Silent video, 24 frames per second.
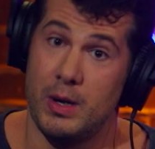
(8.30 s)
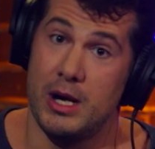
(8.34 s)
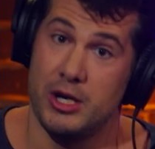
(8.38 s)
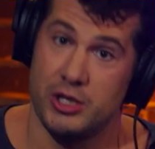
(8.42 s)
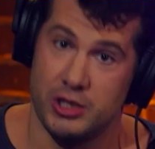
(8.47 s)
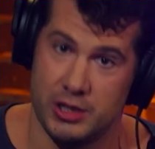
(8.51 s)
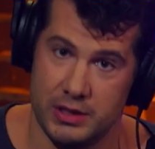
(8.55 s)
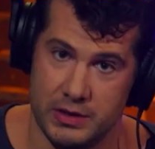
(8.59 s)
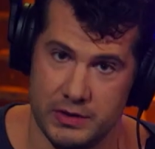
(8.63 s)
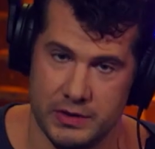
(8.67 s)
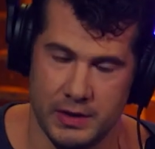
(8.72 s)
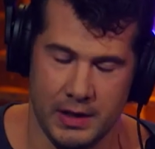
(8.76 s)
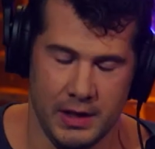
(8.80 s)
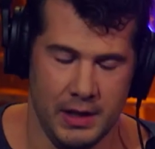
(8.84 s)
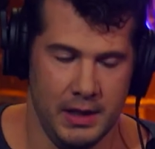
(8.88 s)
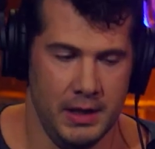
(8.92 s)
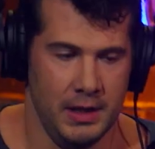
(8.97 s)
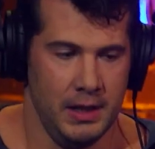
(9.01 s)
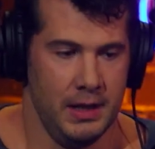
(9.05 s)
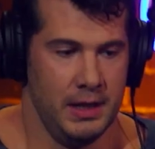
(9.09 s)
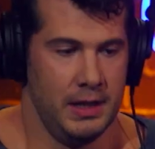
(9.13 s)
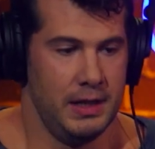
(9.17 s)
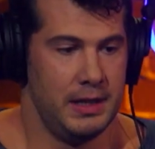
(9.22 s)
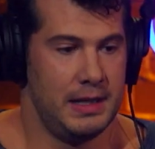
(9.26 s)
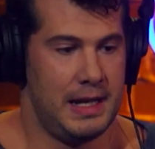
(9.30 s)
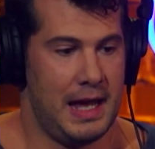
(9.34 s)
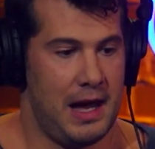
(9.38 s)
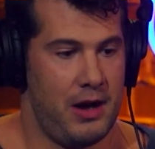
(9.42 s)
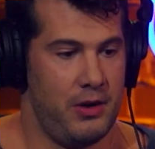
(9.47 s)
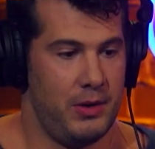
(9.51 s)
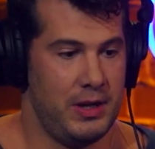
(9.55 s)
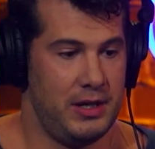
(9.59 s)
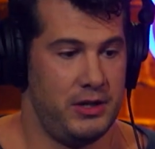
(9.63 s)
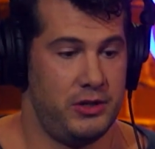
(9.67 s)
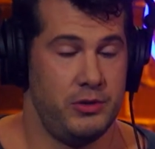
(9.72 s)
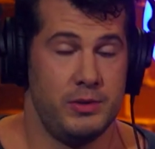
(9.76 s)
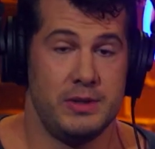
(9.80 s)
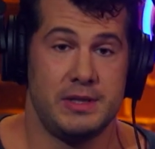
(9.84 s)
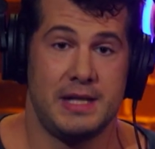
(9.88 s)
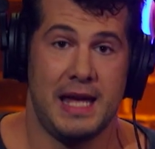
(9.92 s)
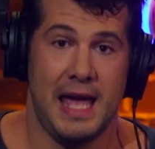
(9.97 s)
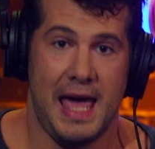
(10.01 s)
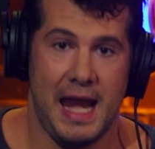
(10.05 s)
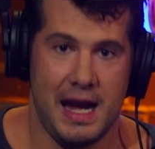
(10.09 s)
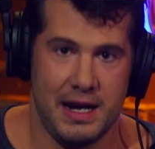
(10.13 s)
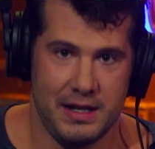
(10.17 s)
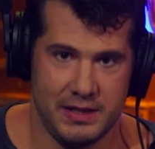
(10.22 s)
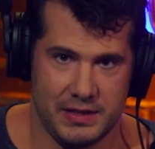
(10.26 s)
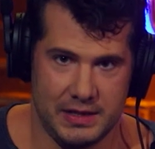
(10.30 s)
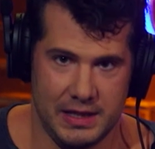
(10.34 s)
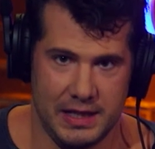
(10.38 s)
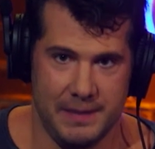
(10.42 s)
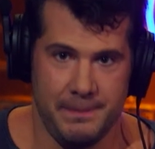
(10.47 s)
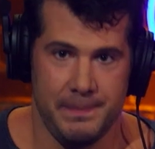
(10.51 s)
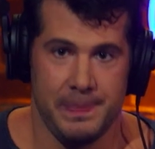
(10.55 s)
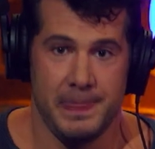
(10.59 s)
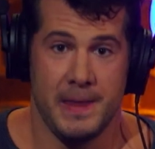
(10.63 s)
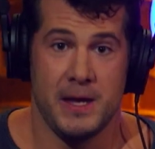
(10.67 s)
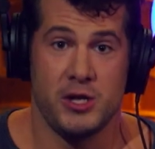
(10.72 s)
questions now into his candidacy.